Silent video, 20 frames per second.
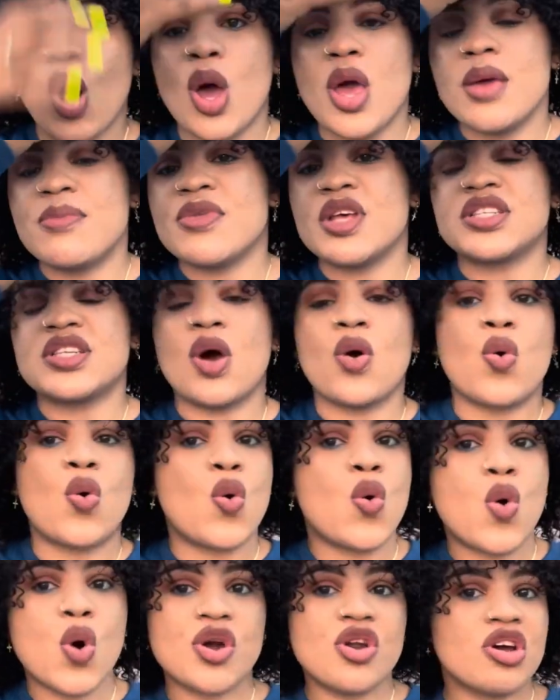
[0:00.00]
He just a
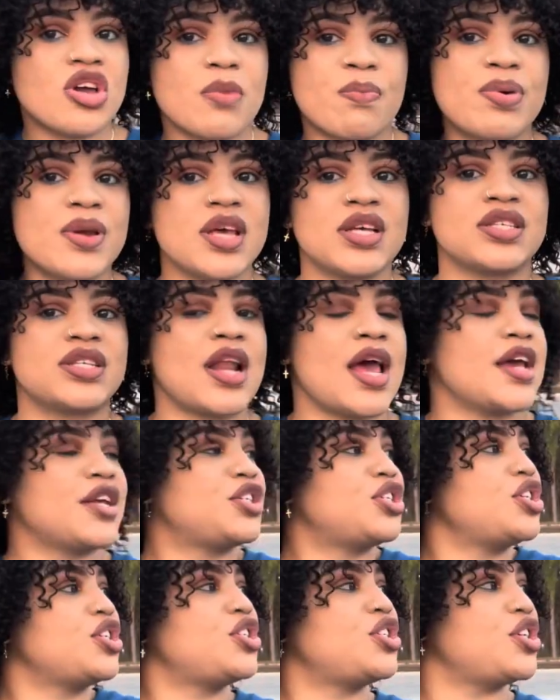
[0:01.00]
whore down the place like
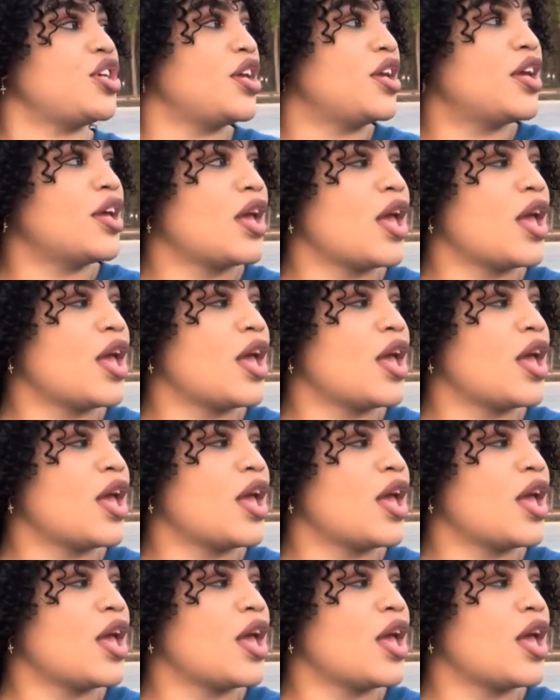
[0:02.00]
Chichi.